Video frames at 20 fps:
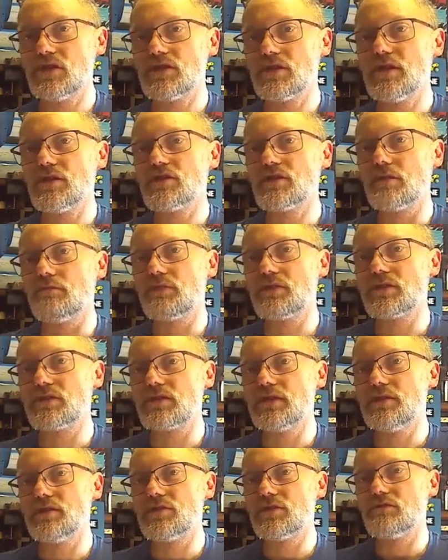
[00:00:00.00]
is leadership, because
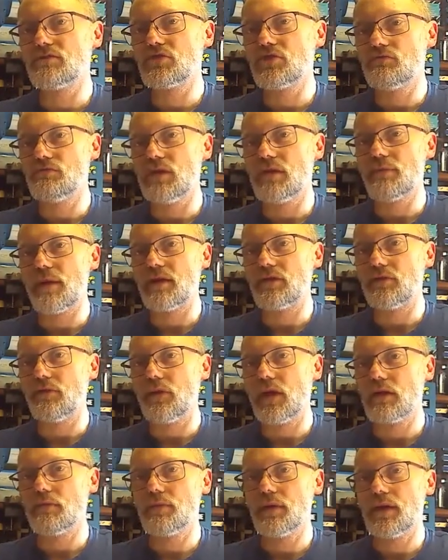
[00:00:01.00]
leadership should be about
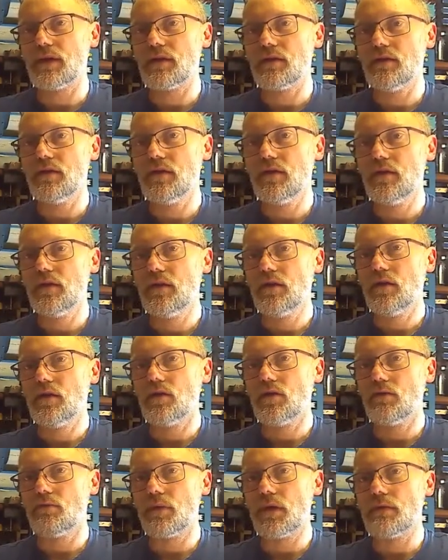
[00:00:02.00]
developing
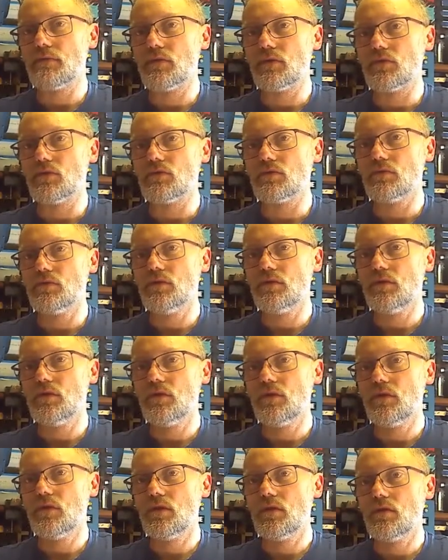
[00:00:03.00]
the people
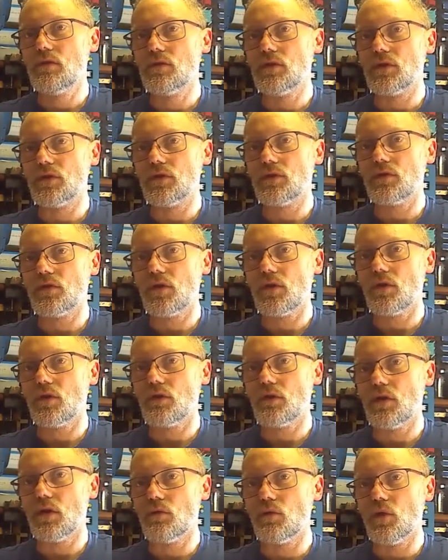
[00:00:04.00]
that
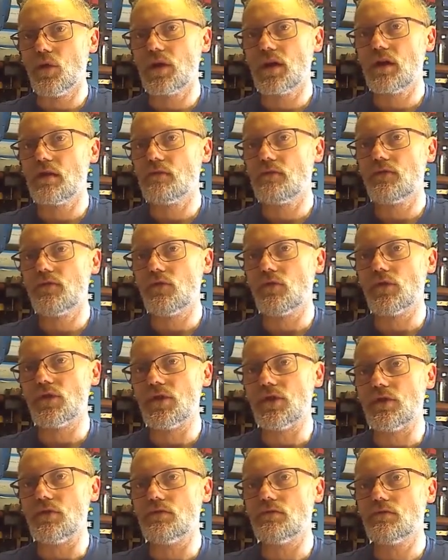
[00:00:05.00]
are working for
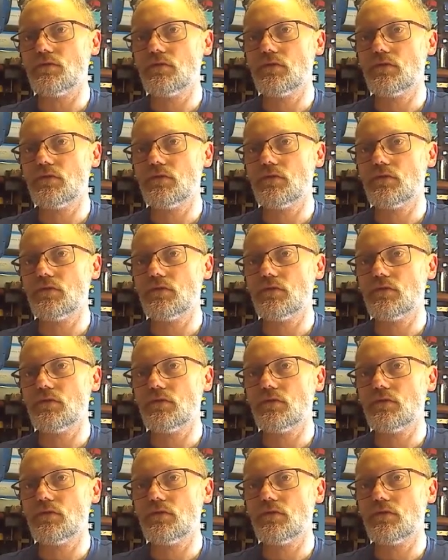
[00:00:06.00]
you